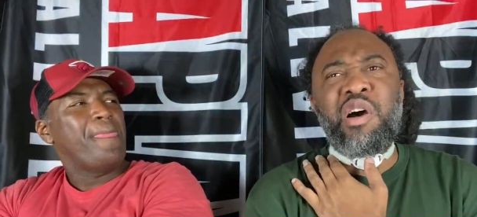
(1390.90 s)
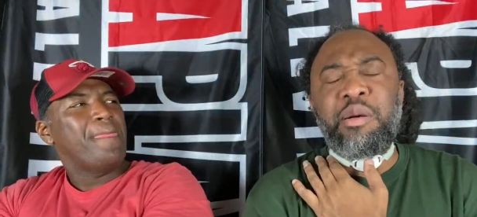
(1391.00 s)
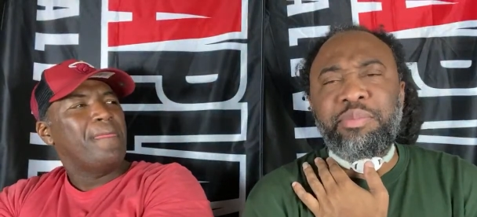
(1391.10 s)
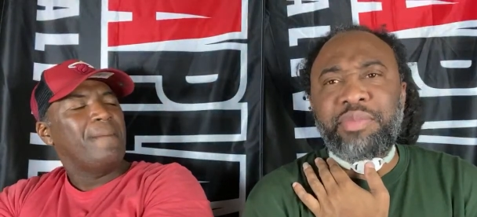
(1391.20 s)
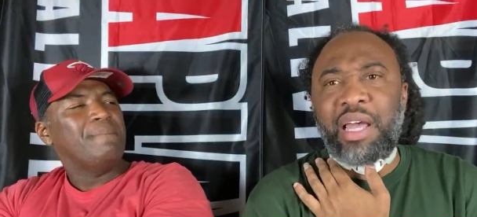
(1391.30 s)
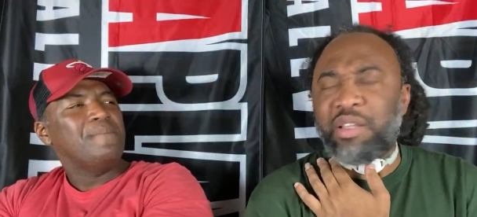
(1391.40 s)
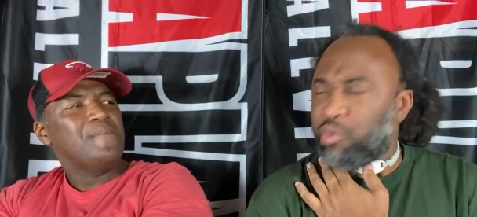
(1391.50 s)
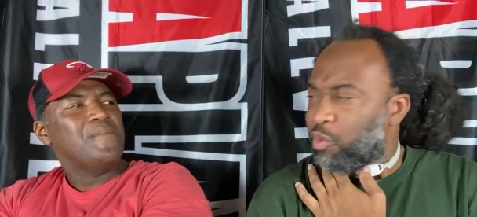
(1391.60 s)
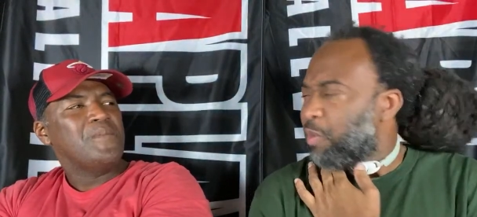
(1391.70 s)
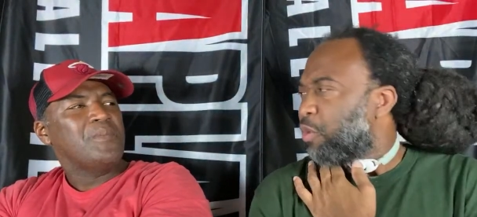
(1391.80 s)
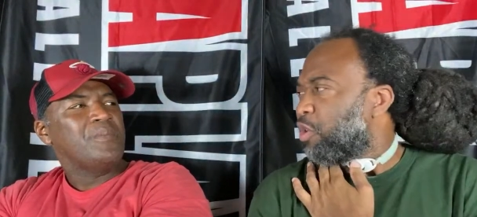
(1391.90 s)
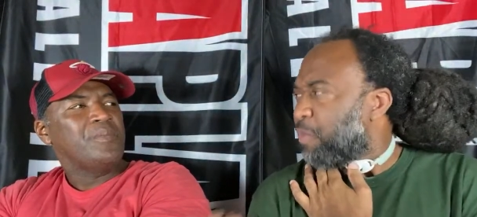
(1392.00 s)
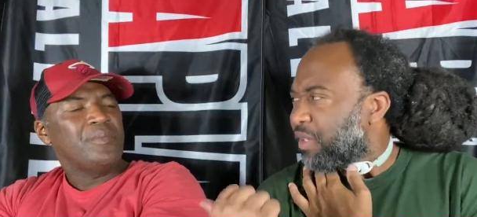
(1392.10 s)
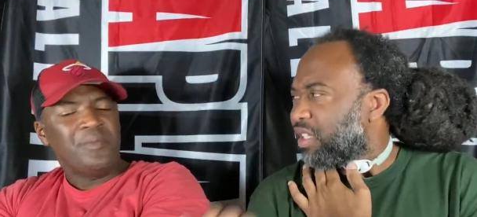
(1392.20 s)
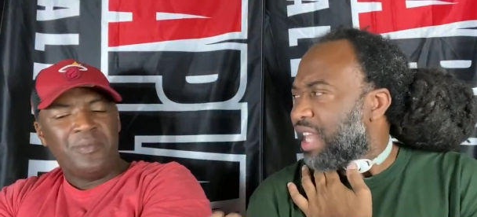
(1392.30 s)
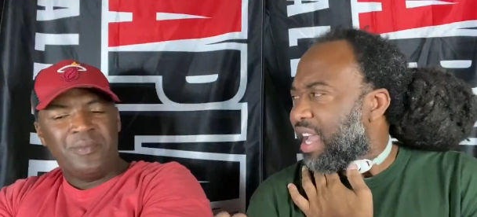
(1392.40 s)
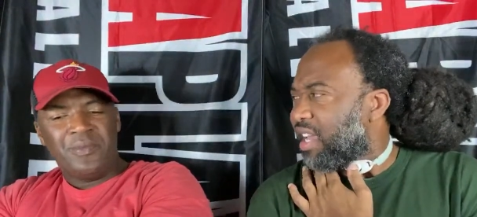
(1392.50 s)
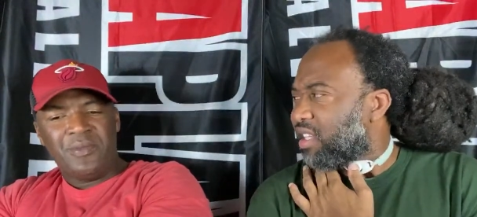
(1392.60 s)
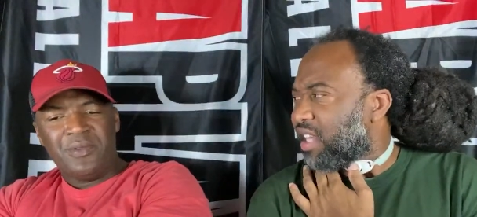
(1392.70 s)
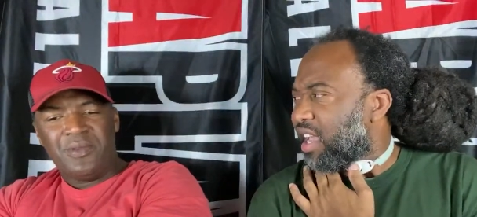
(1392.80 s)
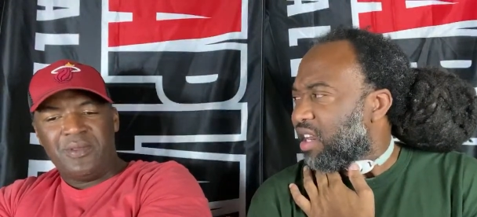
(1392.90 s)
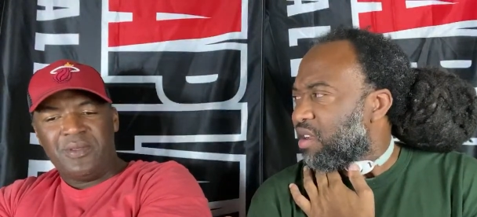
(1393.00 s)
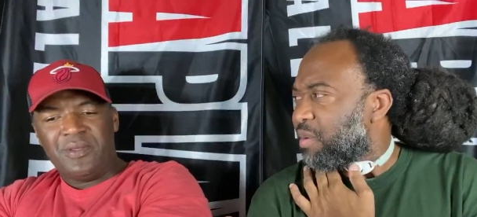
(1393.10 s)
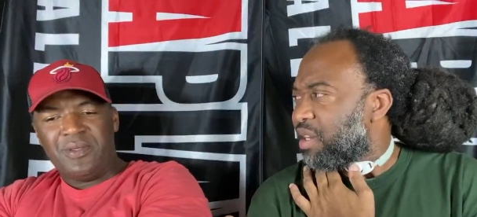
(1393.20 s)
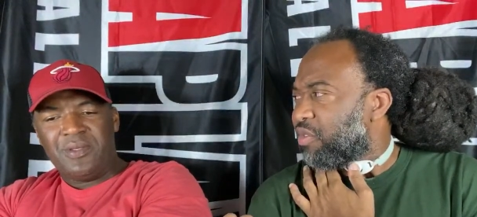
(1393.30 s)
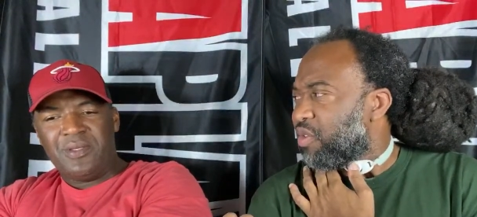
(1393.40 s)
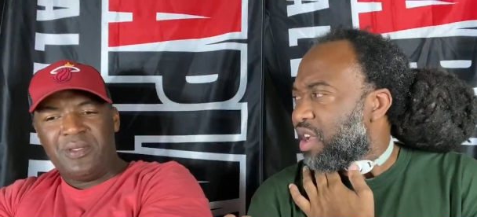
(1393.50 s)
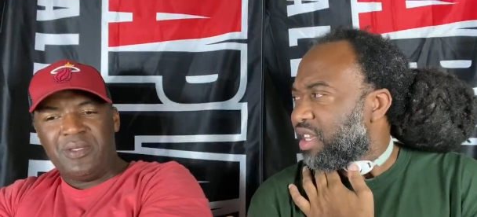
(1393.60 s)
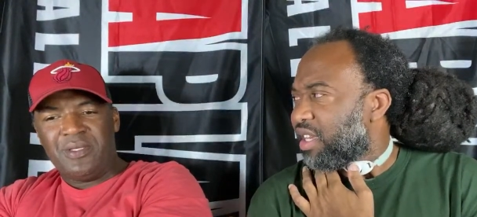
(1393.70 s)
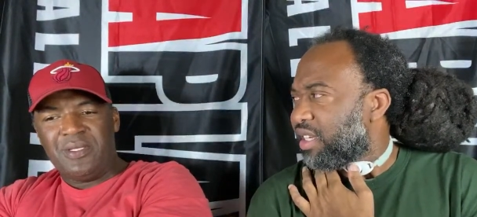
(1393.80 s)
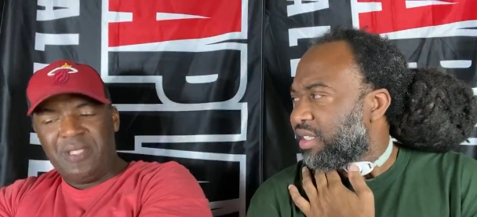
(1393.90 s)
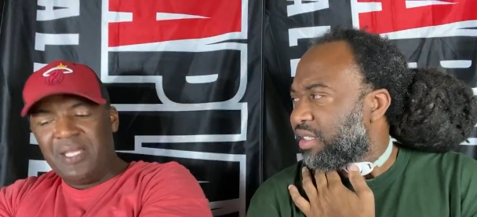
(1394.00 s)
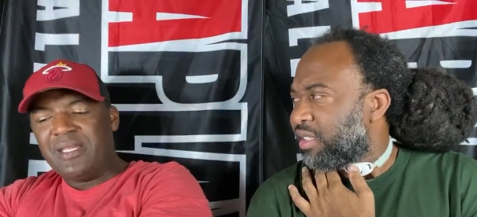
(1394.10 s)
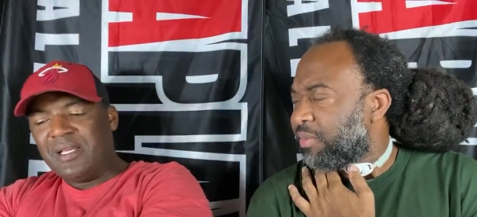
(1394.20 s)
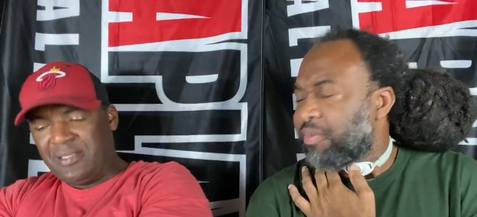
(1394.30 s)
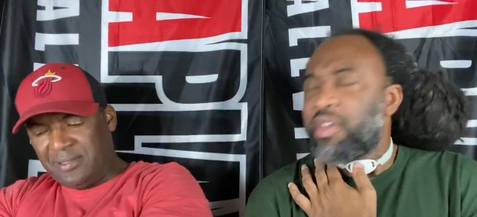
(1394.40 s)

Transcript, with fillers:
Speaker 1: um you, you, put the Thad the Thad um, interview out yet? Yeah, yeah, yeah.